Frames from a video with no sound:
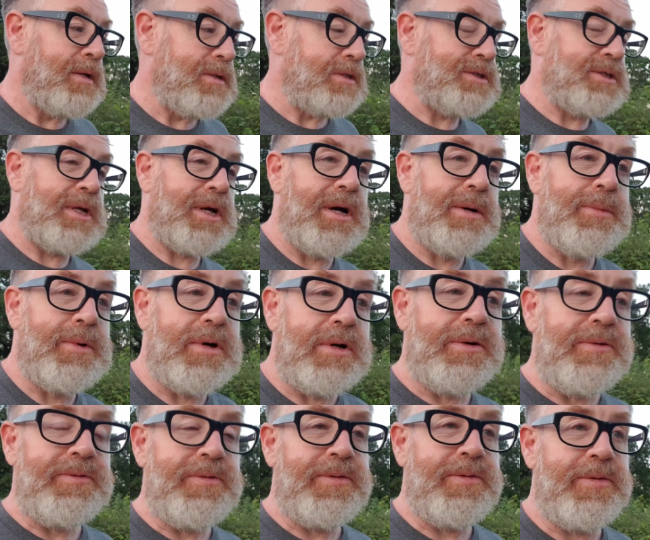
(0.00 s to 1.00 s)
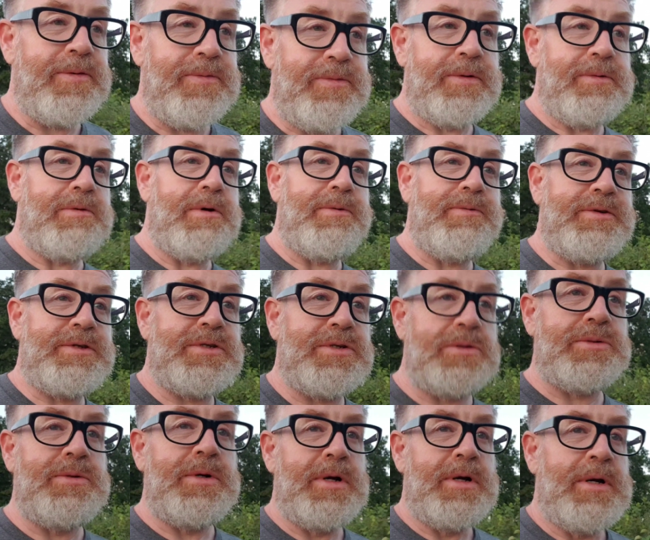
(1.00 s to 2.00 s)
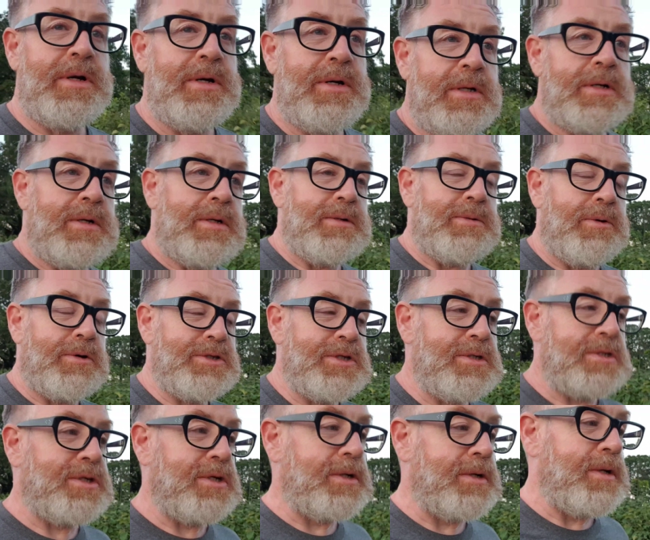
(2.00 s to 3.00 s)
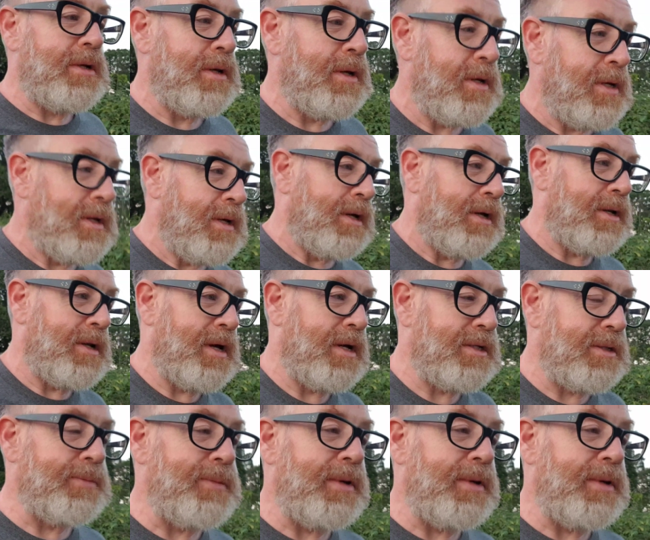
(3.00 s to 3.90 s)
Starmerov flew over to Washington and had a